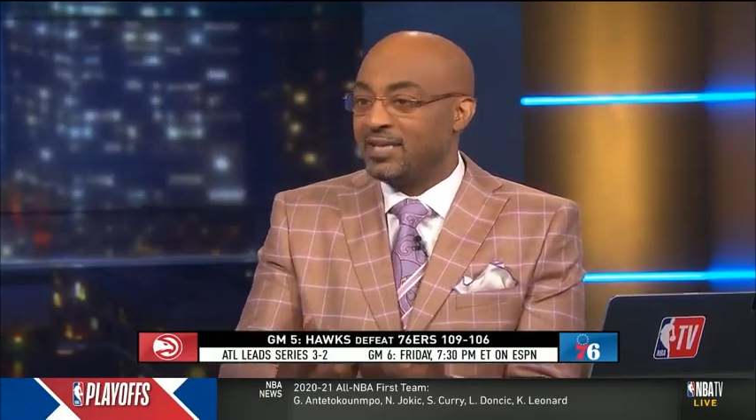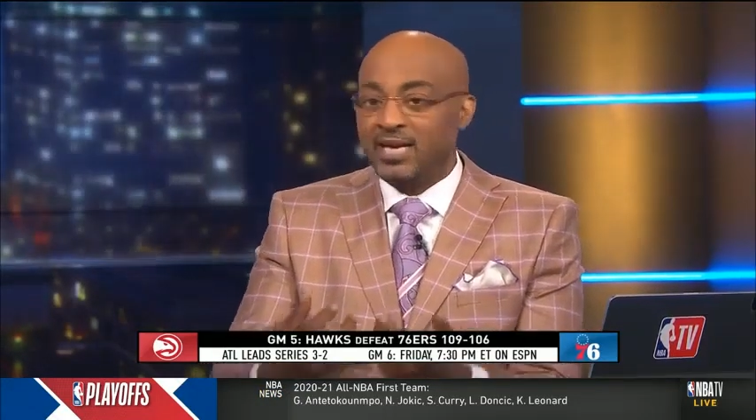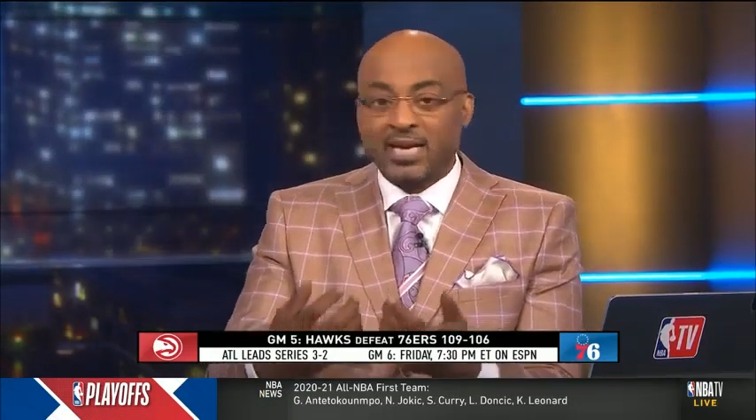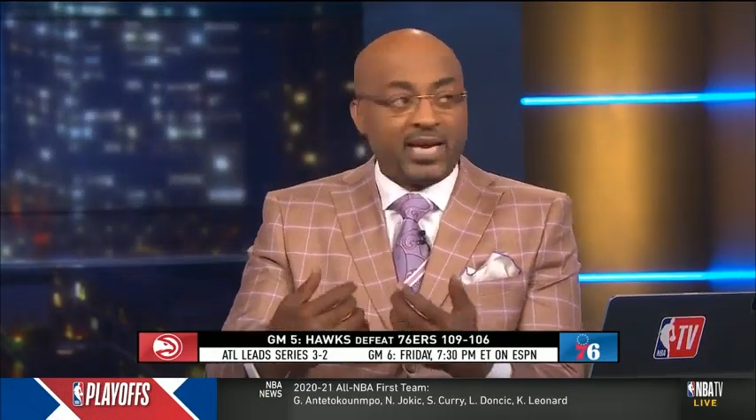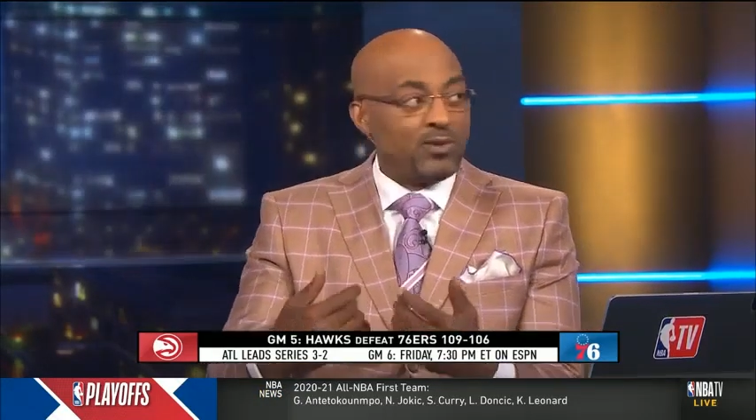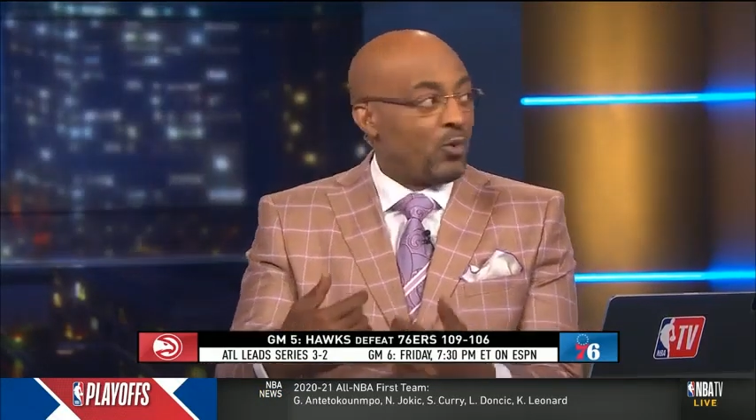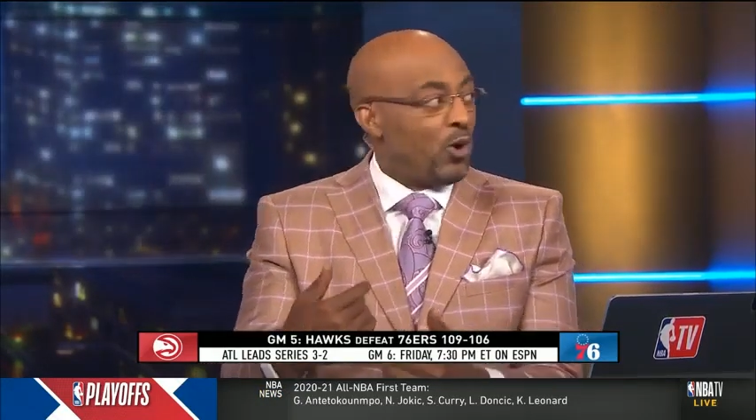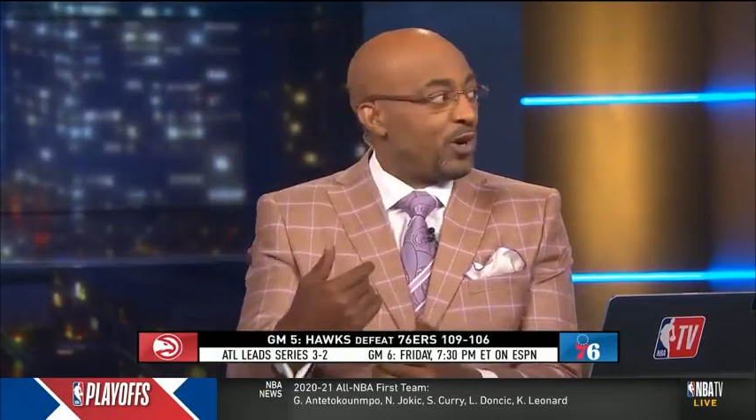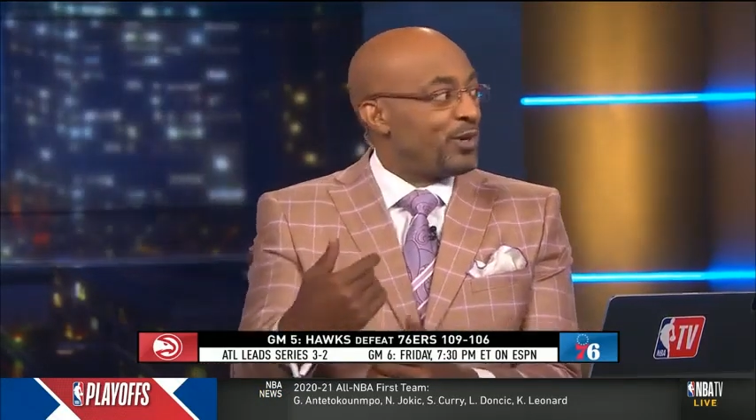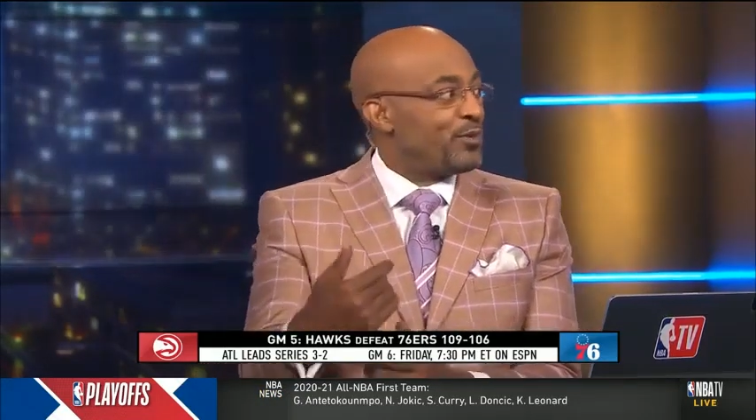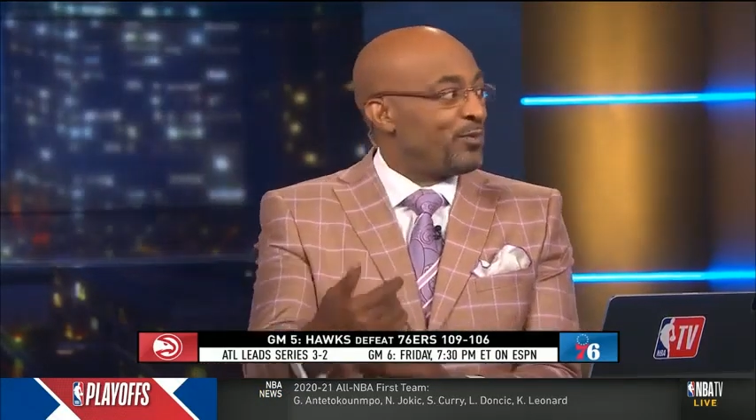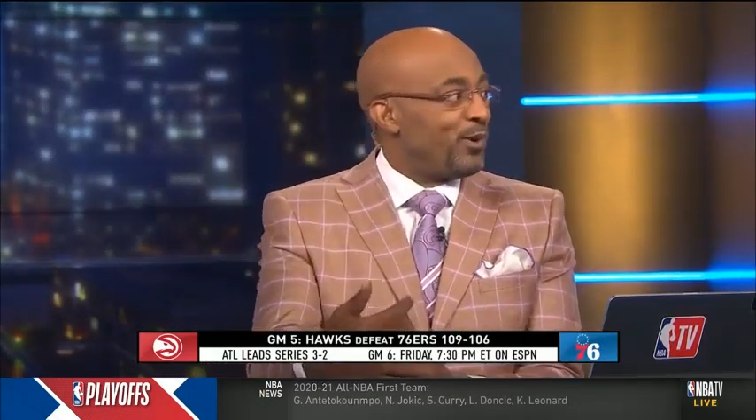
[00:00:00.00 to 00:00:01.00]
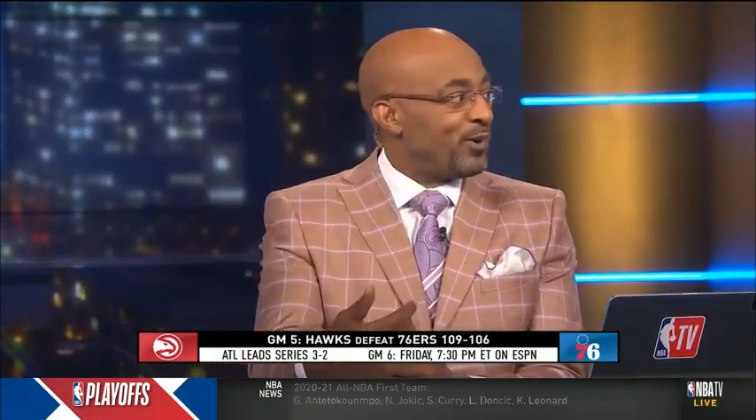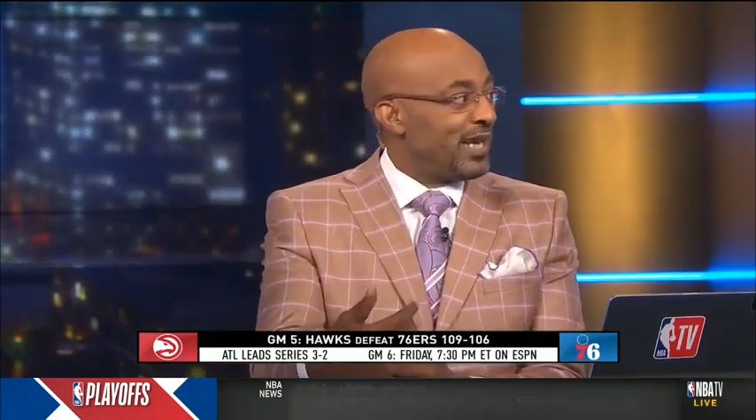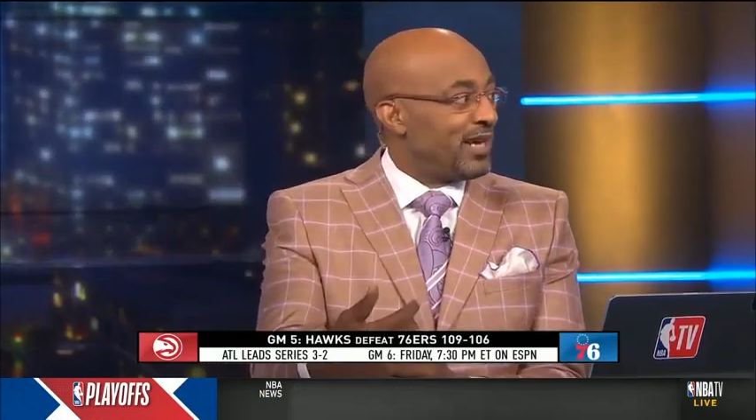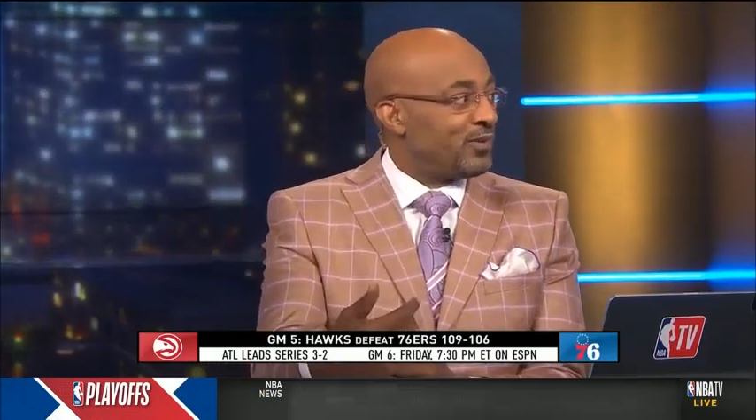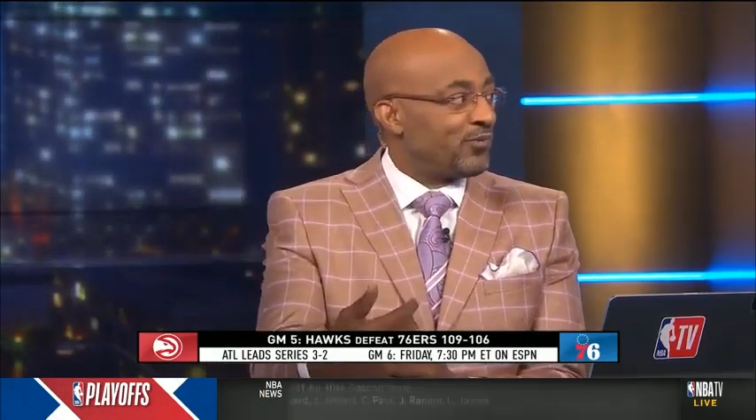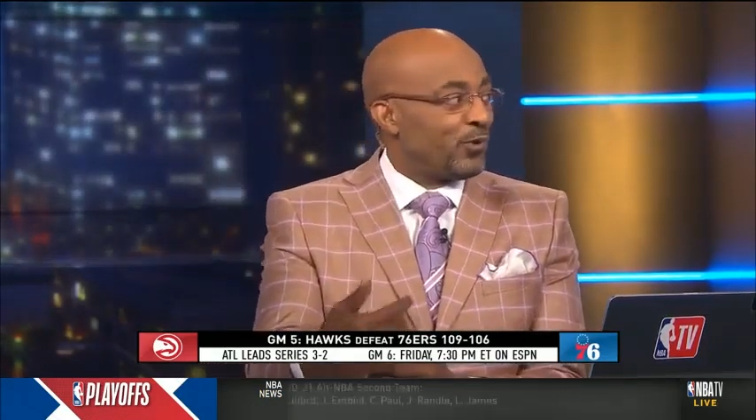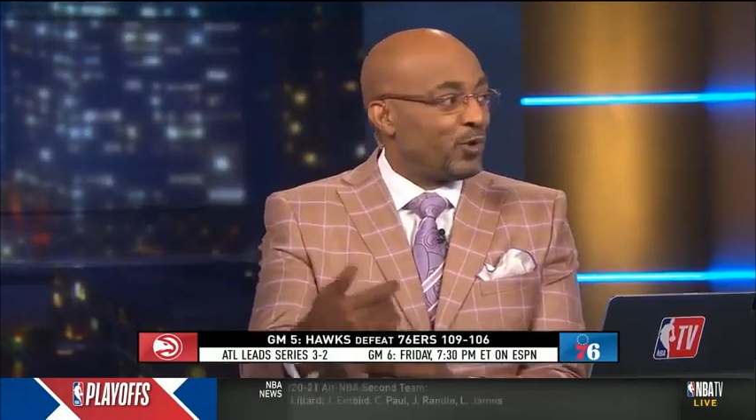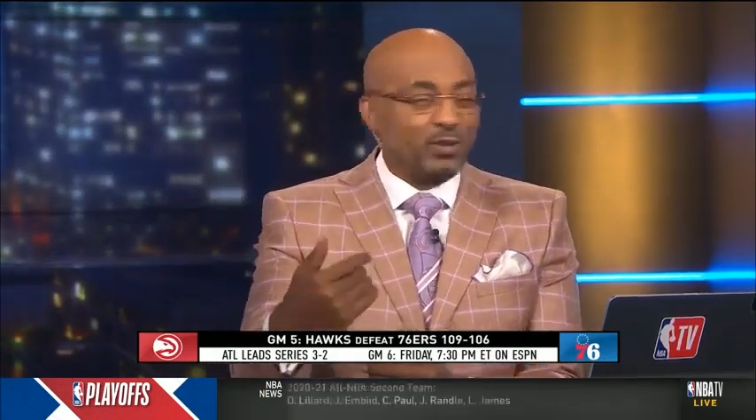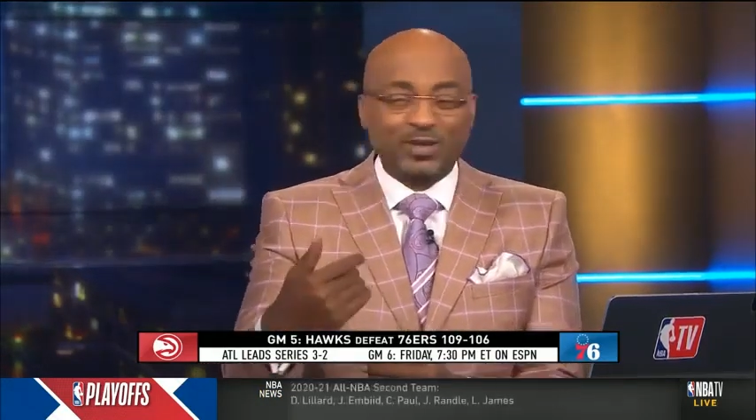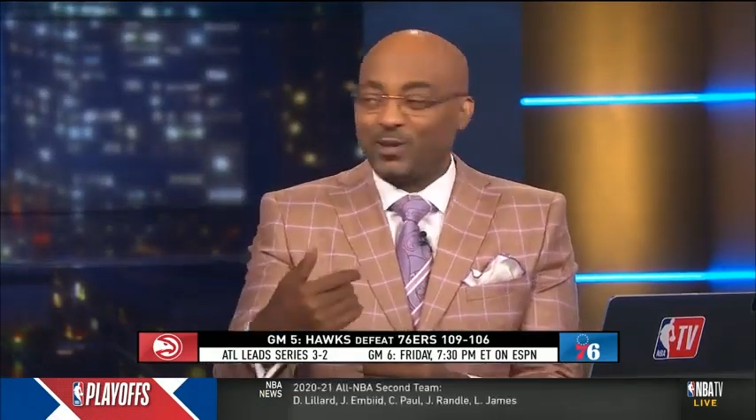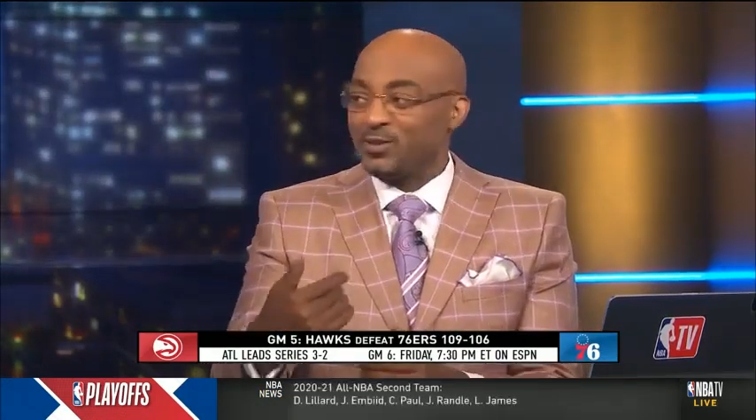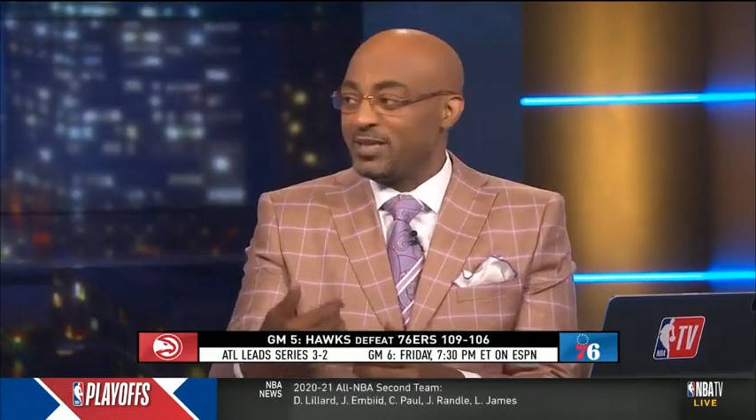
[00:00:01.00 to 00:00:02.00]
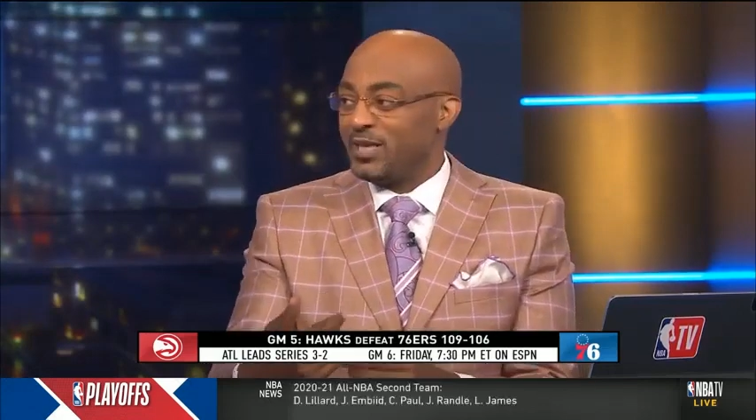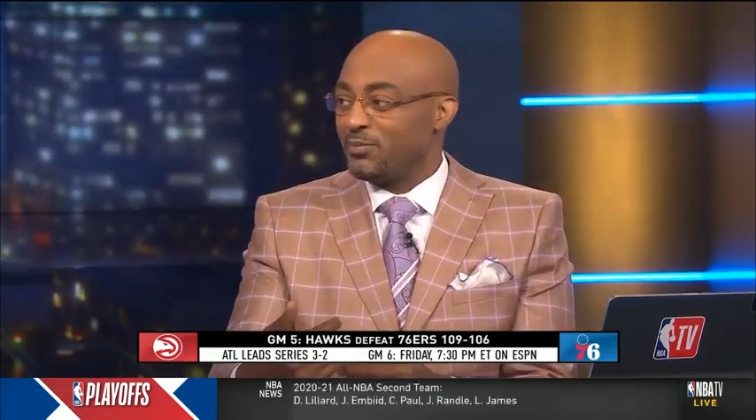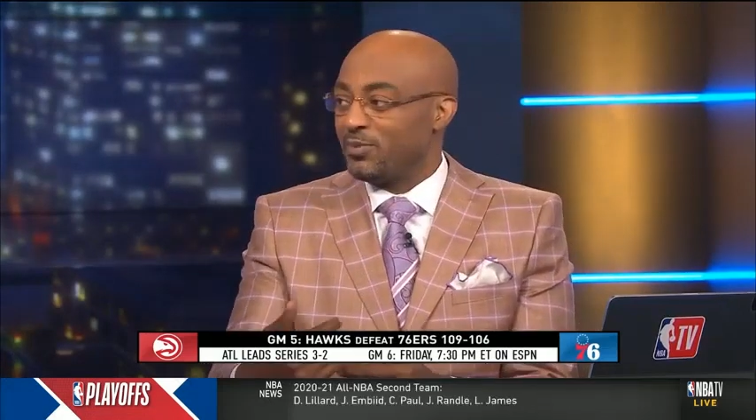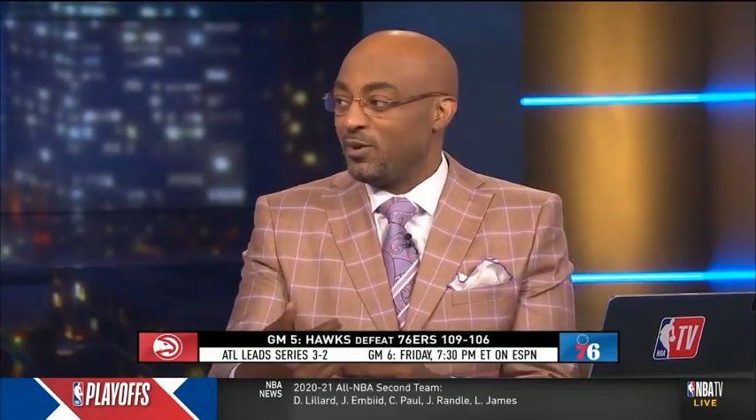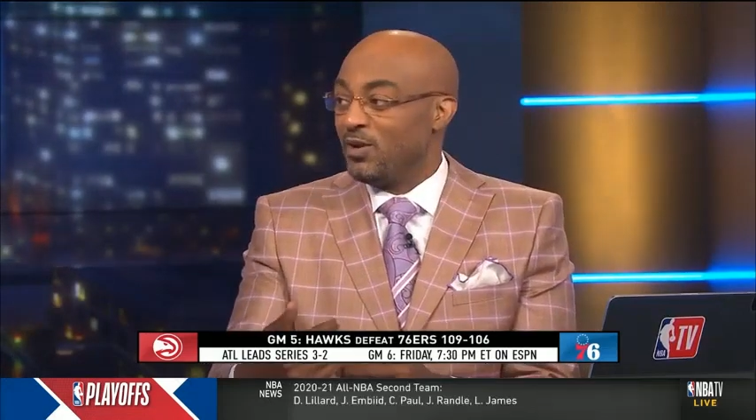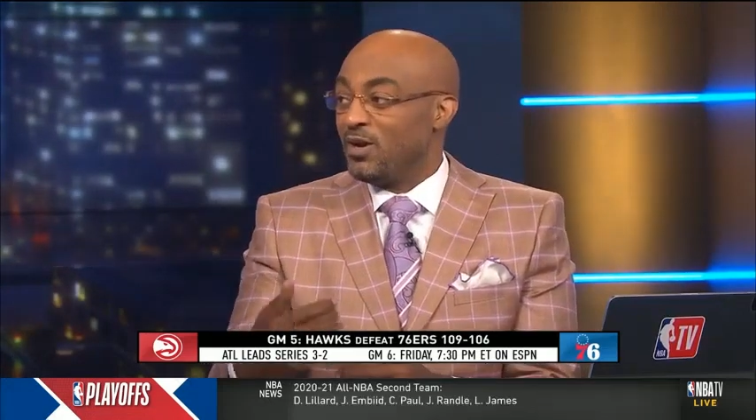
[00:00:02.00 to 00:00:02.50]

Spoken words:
and walking the ball down the floor with no tempo.